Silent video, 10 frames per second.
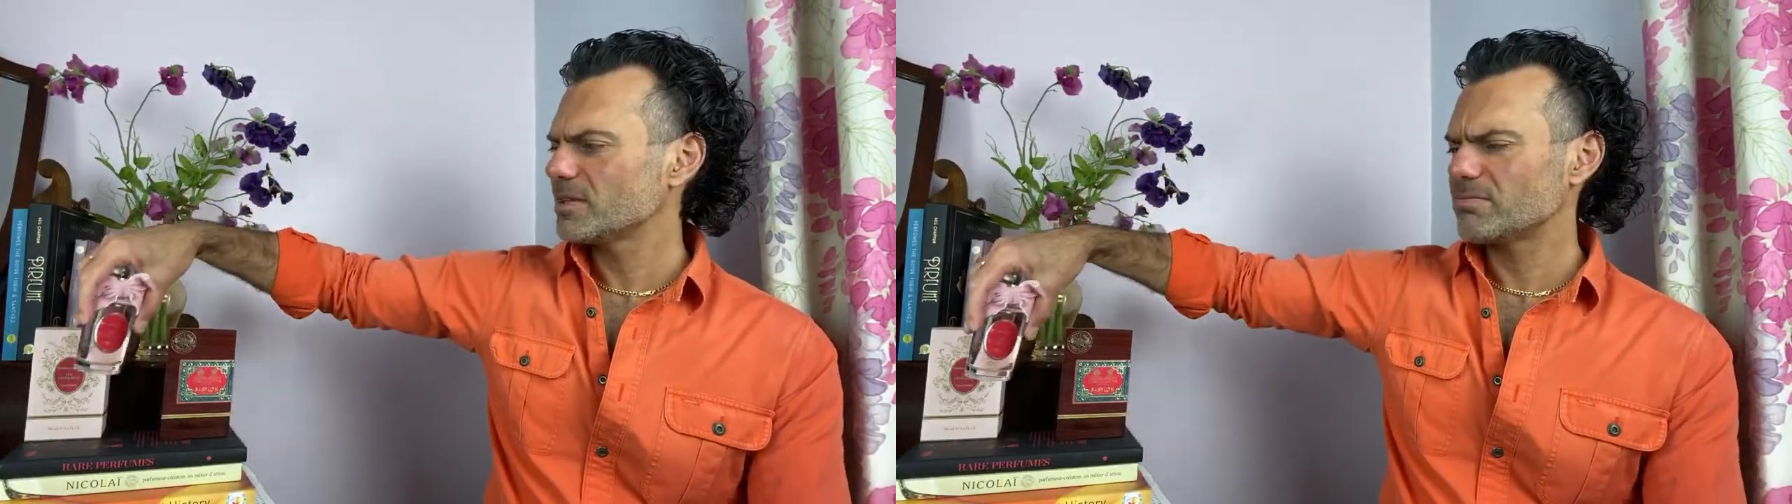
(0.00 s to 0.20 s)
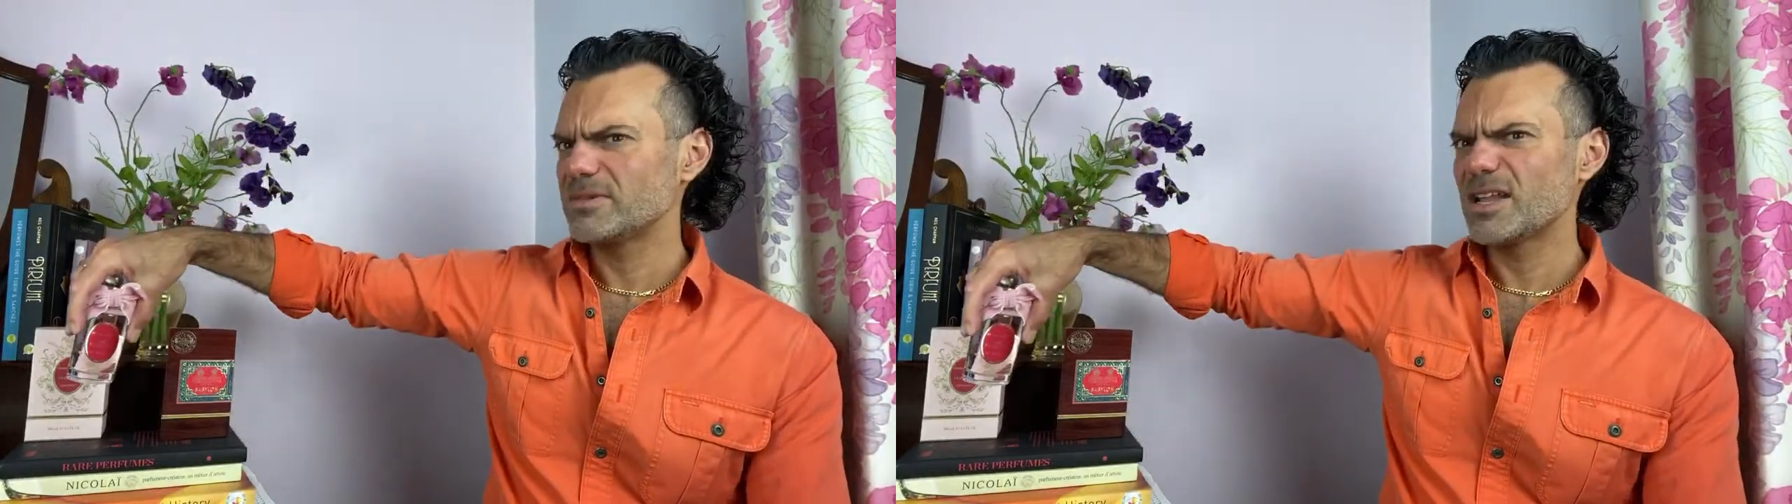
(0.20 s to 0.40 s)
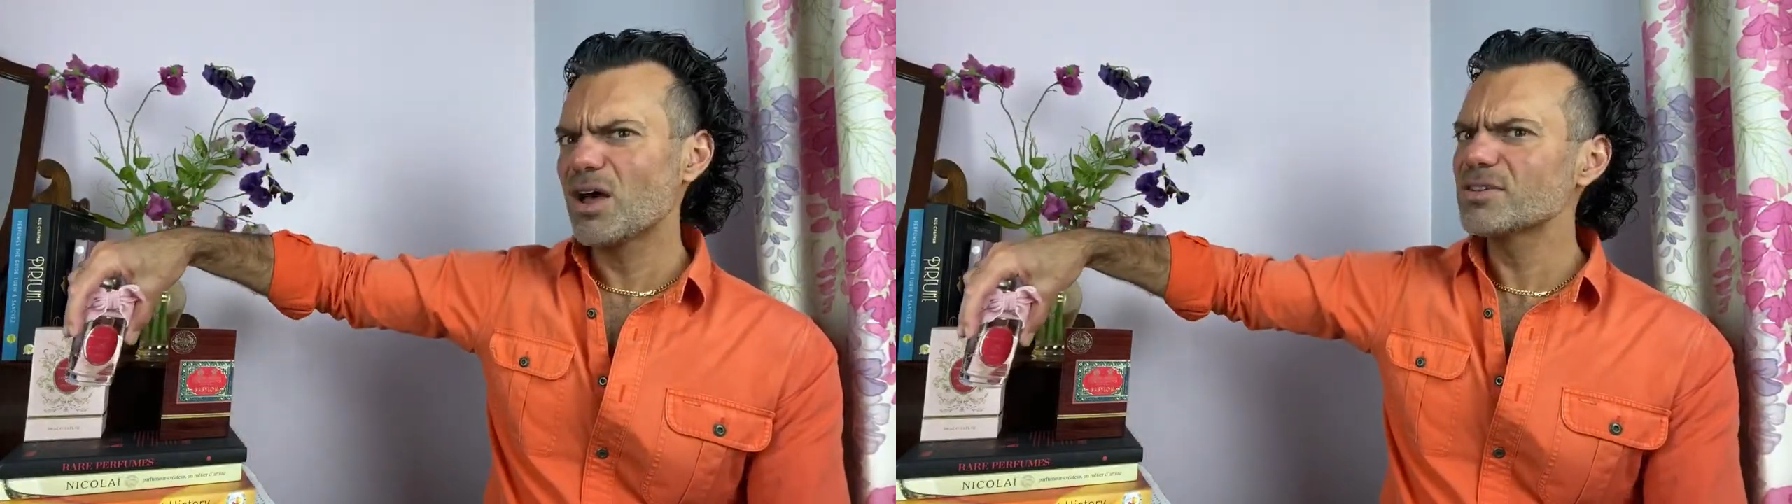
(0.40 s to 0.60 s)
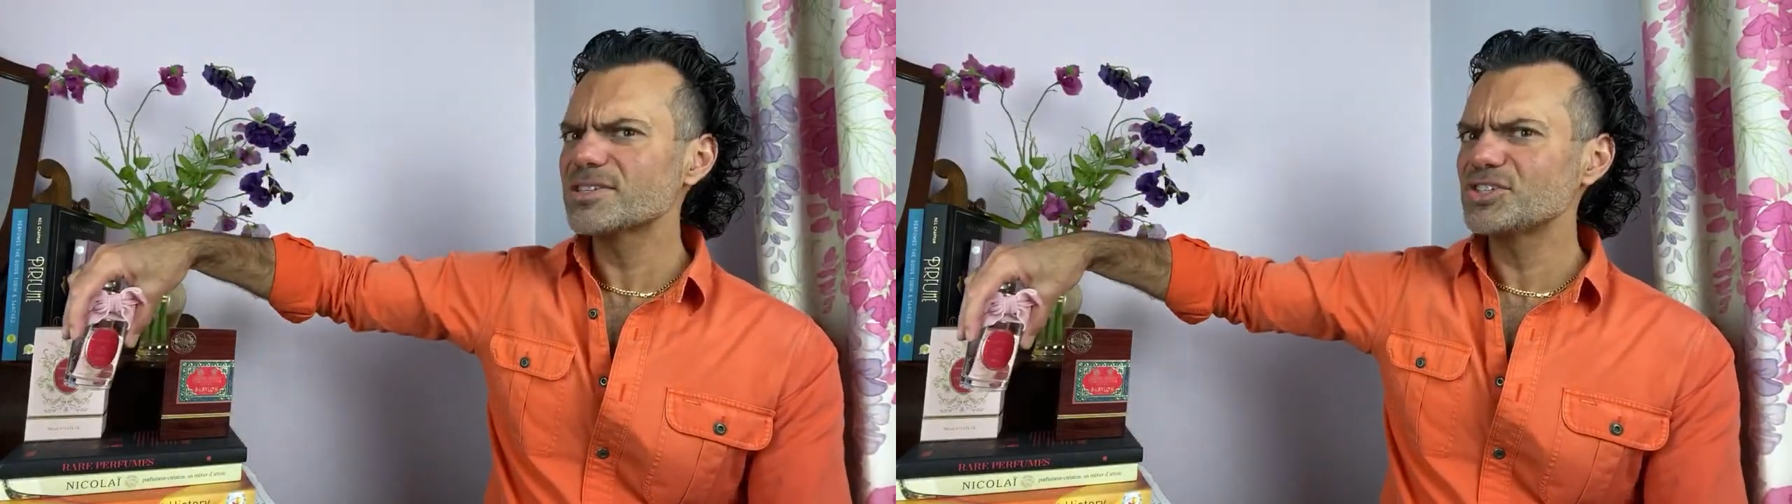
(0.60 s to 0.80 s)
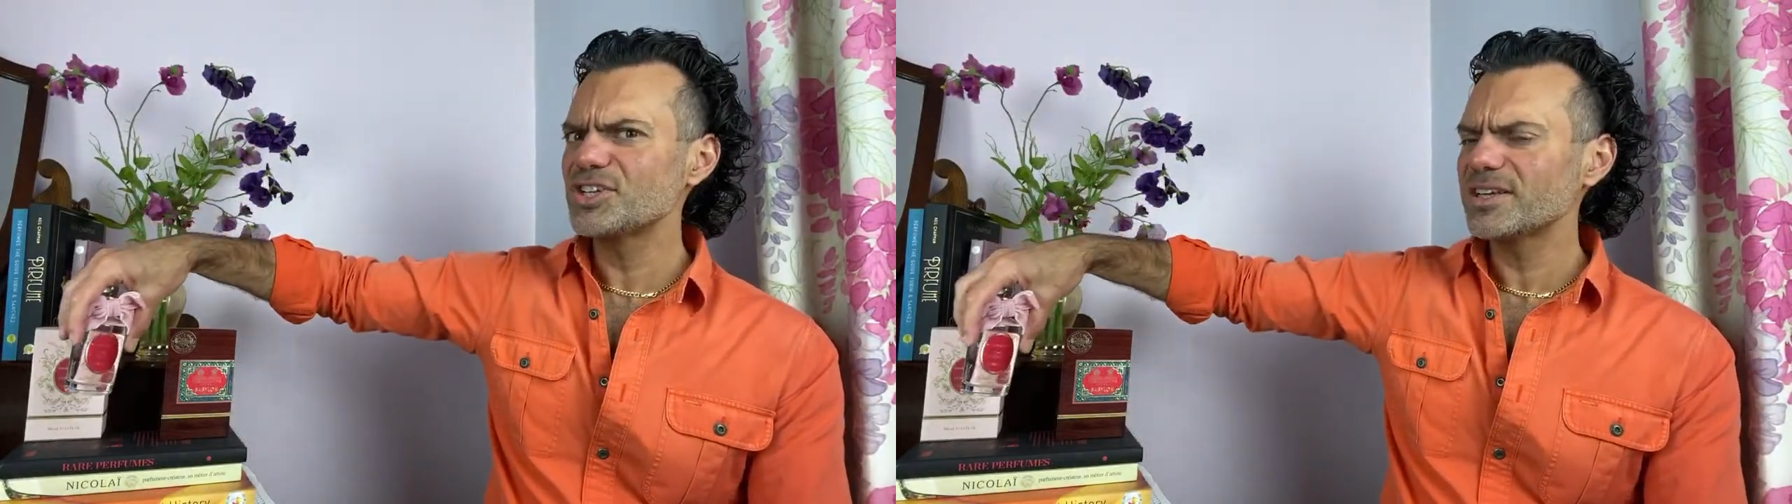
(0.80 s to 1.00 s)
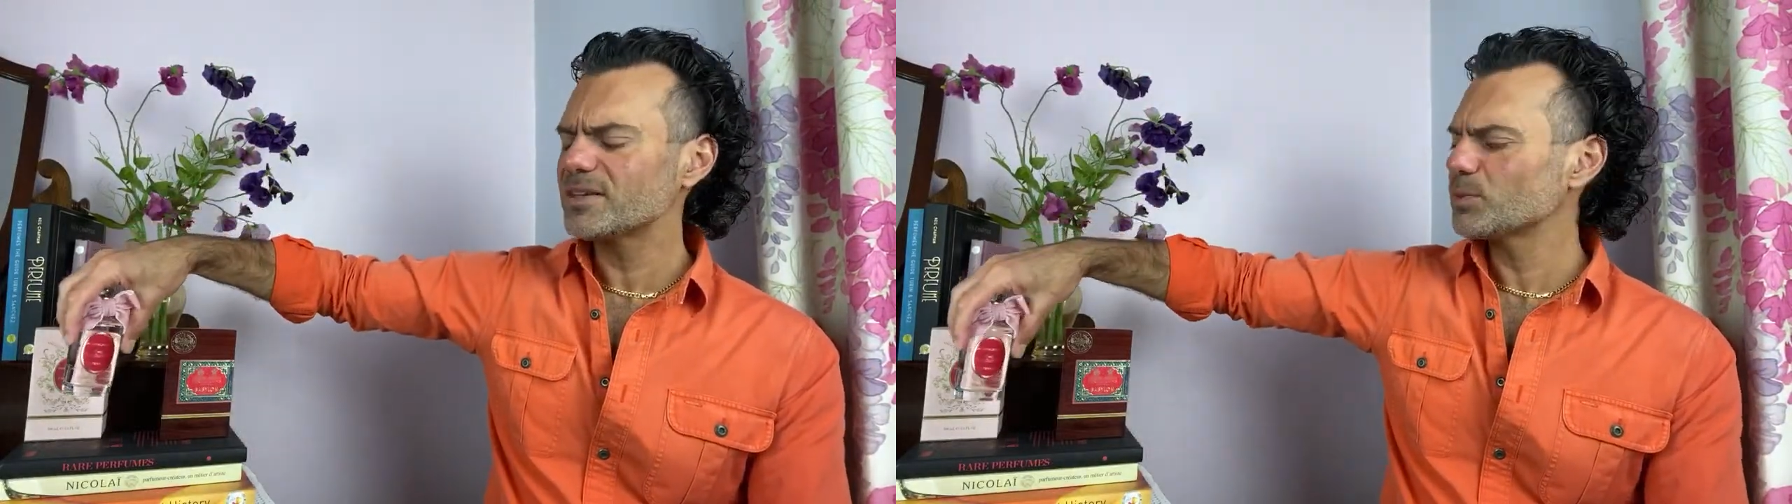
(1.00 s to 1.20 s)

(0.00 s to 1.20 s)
last year